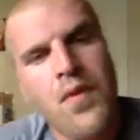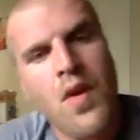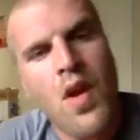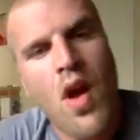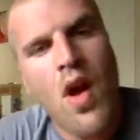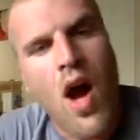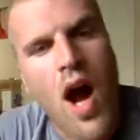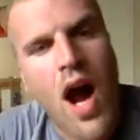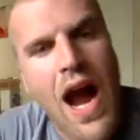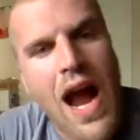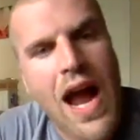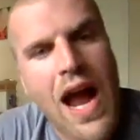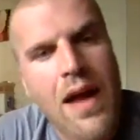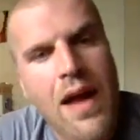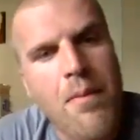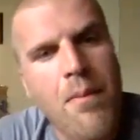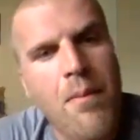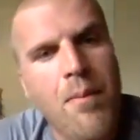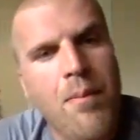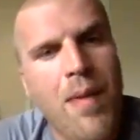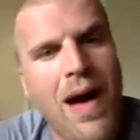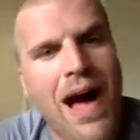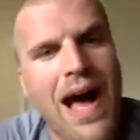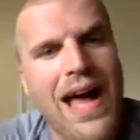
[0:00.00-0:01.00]
All right,
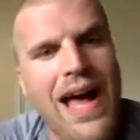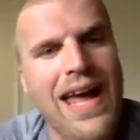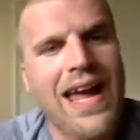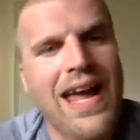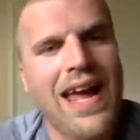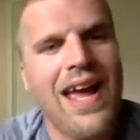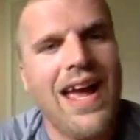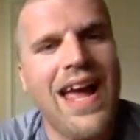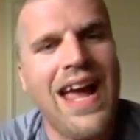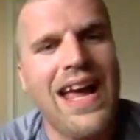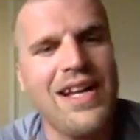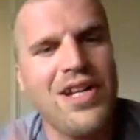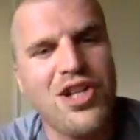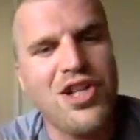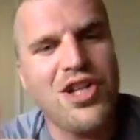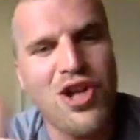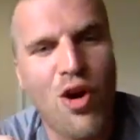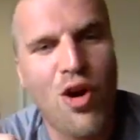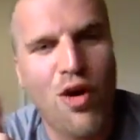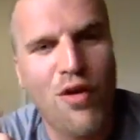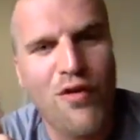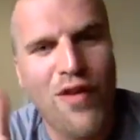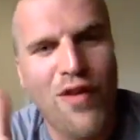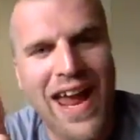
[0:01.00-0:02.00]
by a
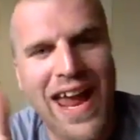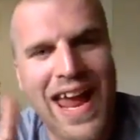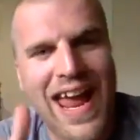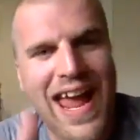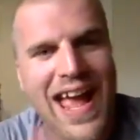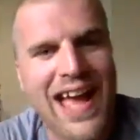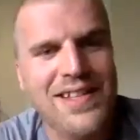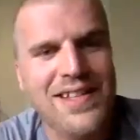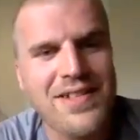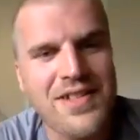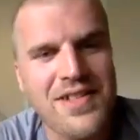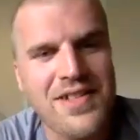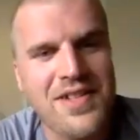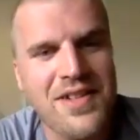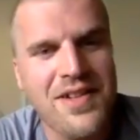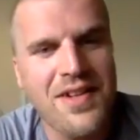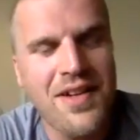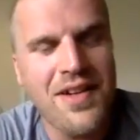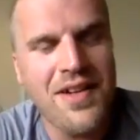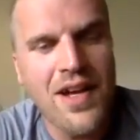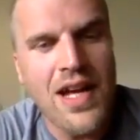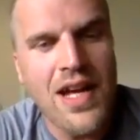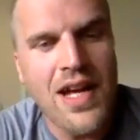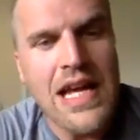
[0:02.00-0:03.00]
show of hands,
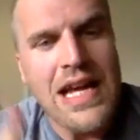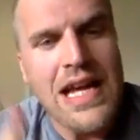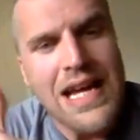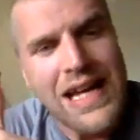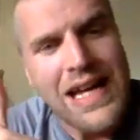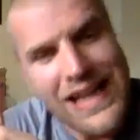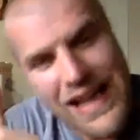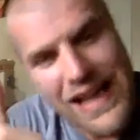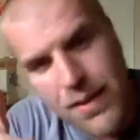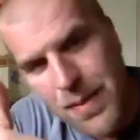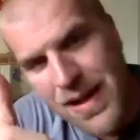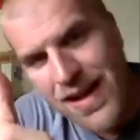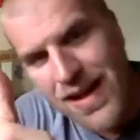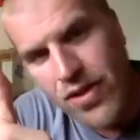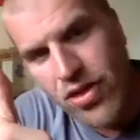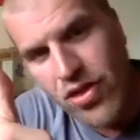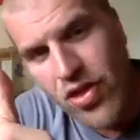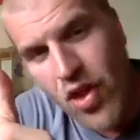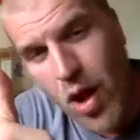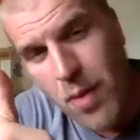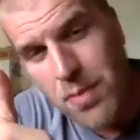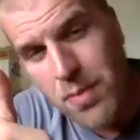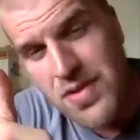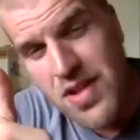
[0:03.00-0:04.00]
Give me a
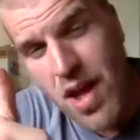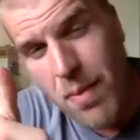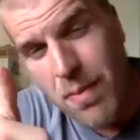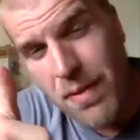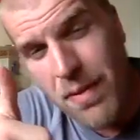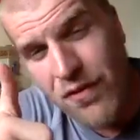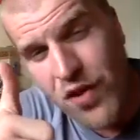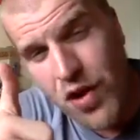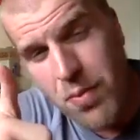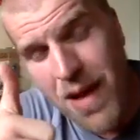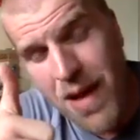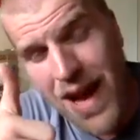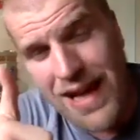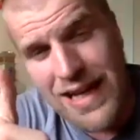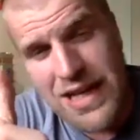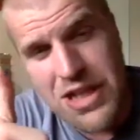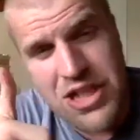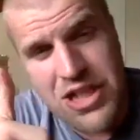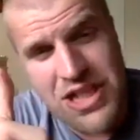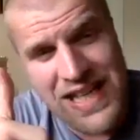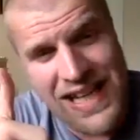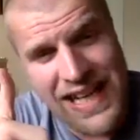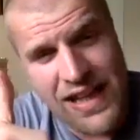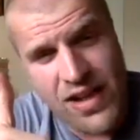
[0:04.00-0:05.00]
thumbs up if you
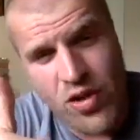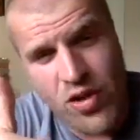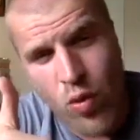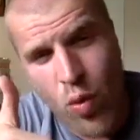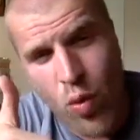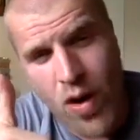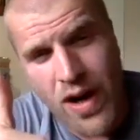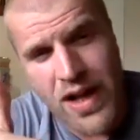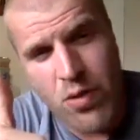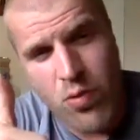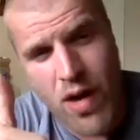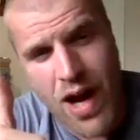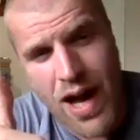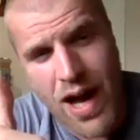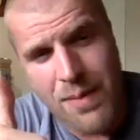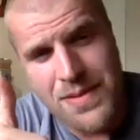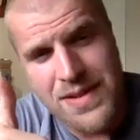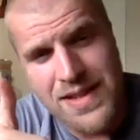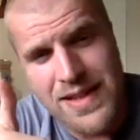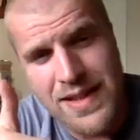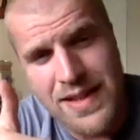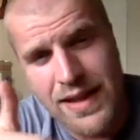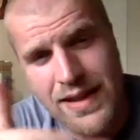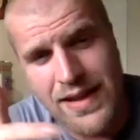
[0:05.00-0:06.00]
manage to get 20
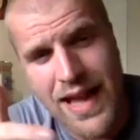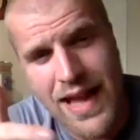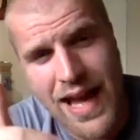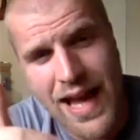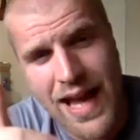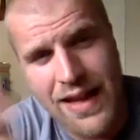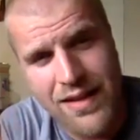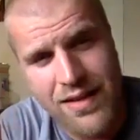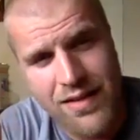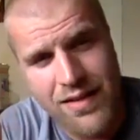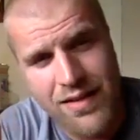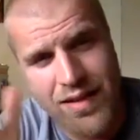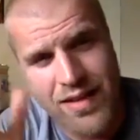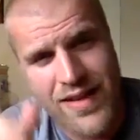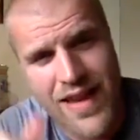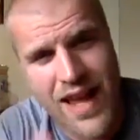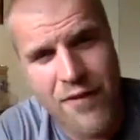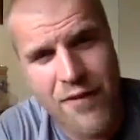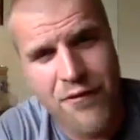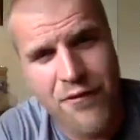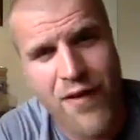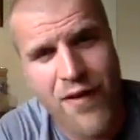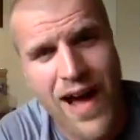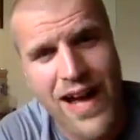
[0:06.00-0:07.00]
reps in that
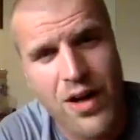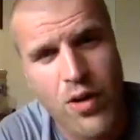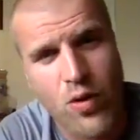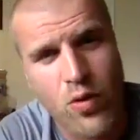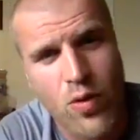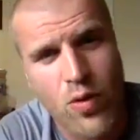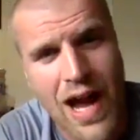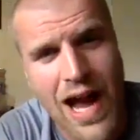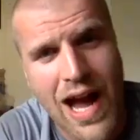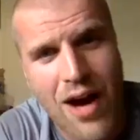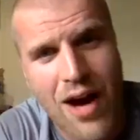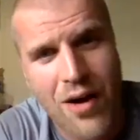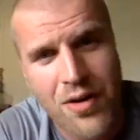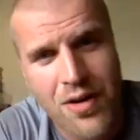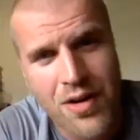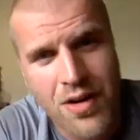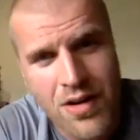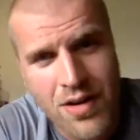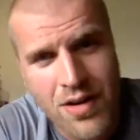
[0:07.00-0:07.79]
final round.